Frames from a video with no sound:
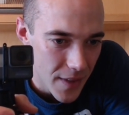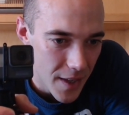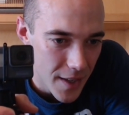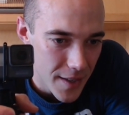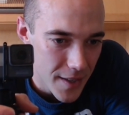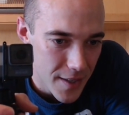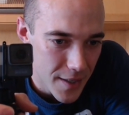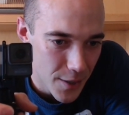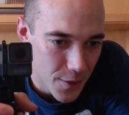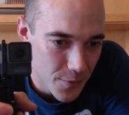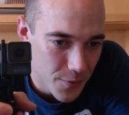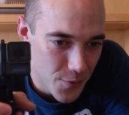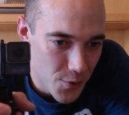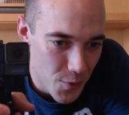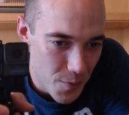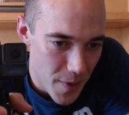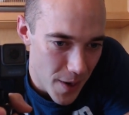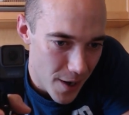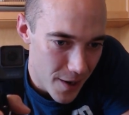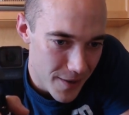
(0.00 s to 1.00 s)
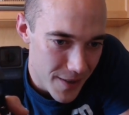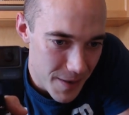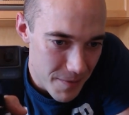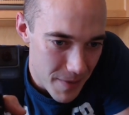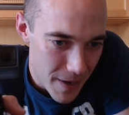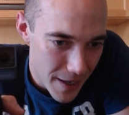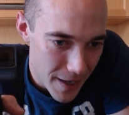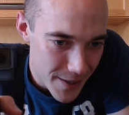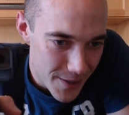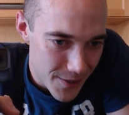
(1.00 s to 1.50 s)
Tilt new pair of knee
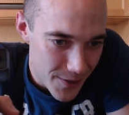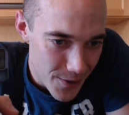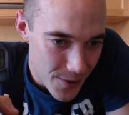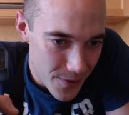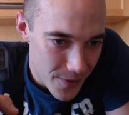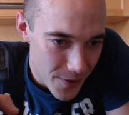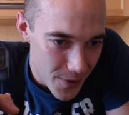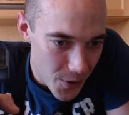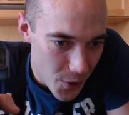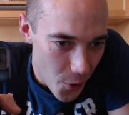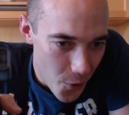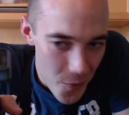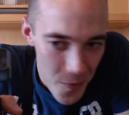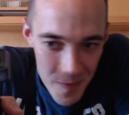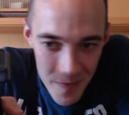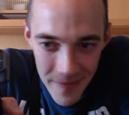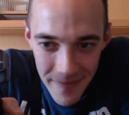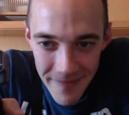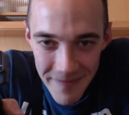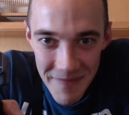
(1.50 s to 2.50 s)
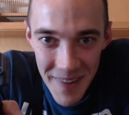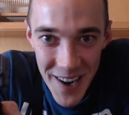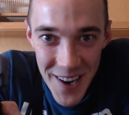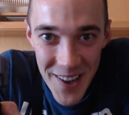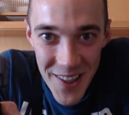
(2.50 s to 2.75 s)
pads soon? Nope. Mine are the